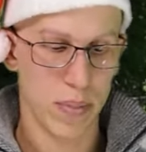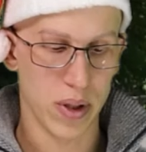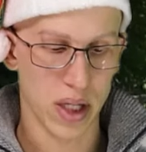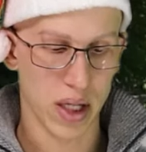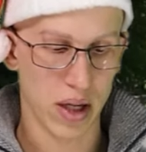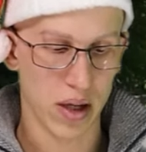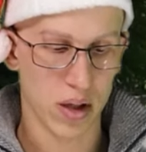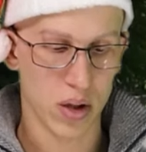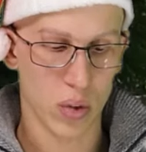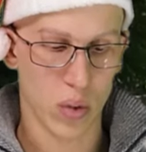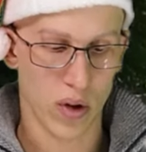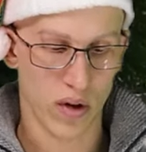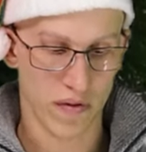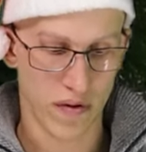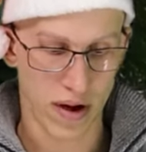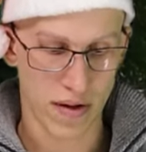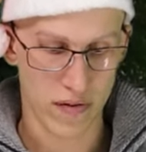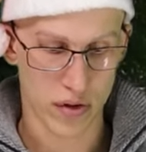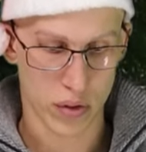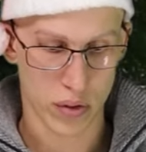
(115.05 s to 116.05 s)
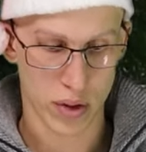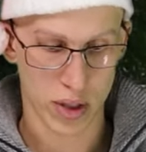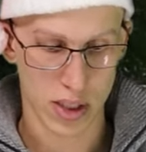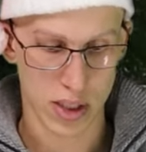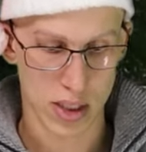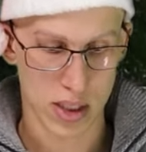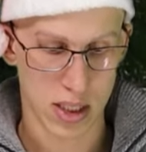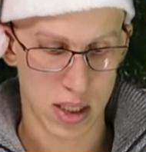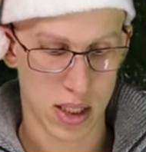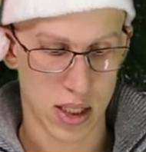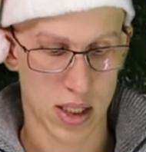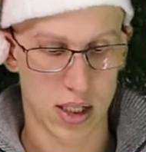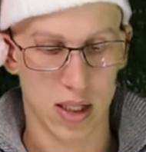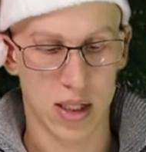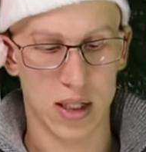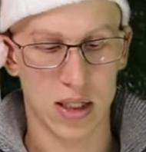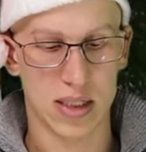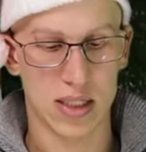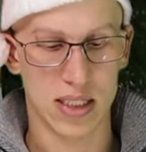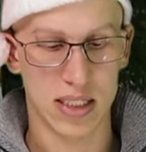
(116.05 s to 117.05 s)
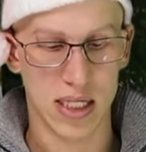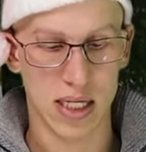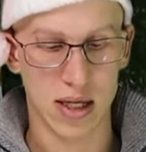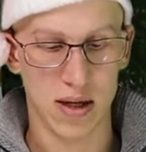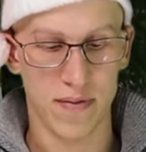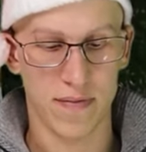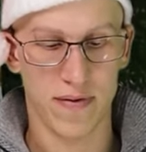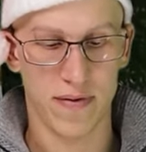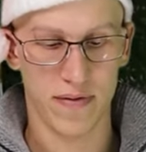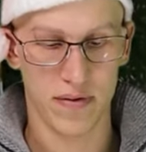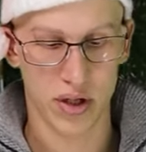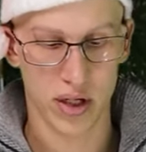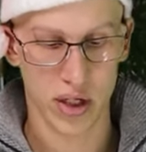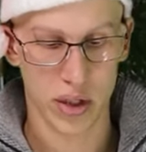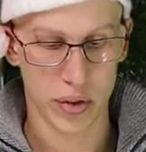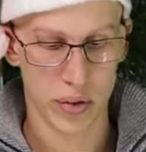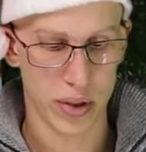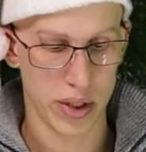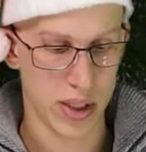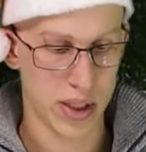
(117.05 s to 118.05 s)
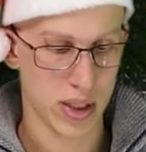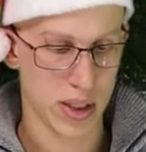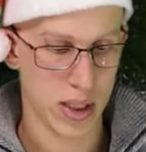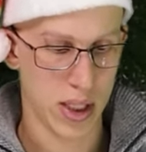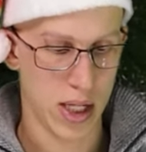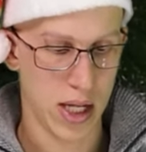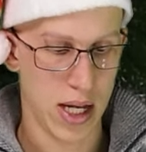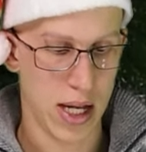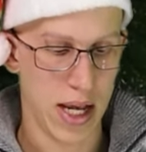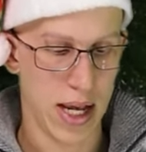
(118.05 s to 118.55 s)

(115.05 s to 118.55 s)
B, 25 degrees, C, 15 degrees,